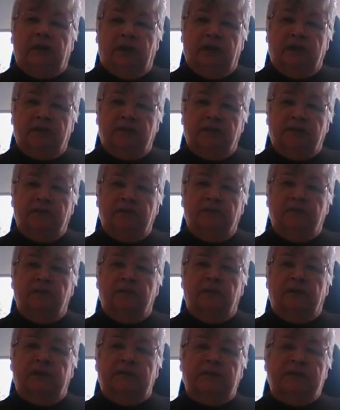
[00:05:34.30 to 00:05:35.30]
got
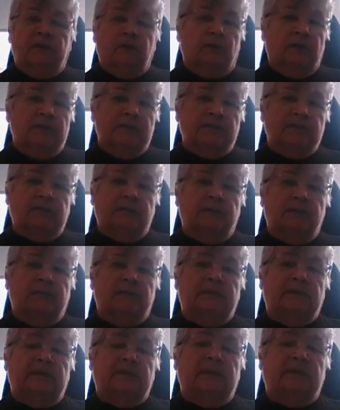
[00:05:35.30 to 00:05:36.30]
to uh, take one step at
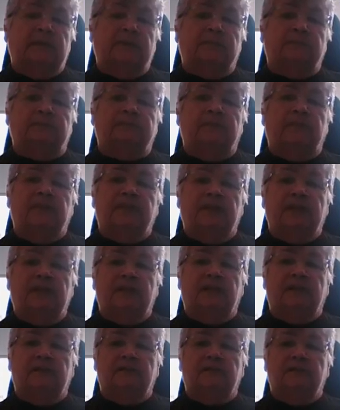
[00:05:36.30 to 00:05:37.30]
a time.
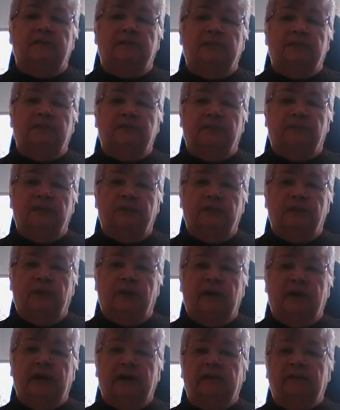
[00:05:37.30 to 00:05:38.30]
Think before you
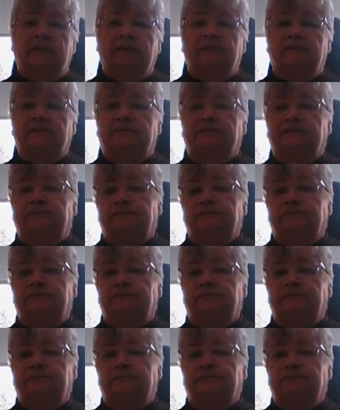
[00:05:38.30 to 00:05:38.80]
act.